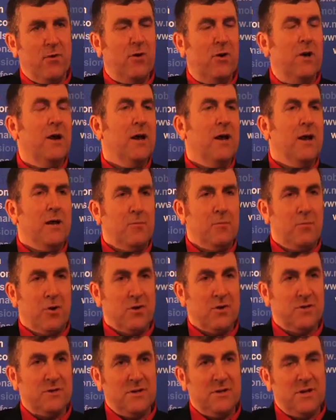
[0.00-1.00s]
for
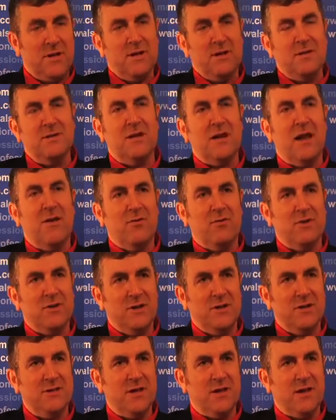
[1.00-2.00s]
personalised
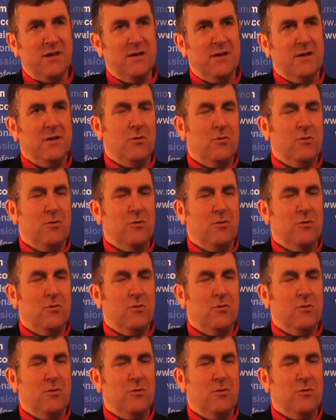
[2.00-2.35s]
advertising,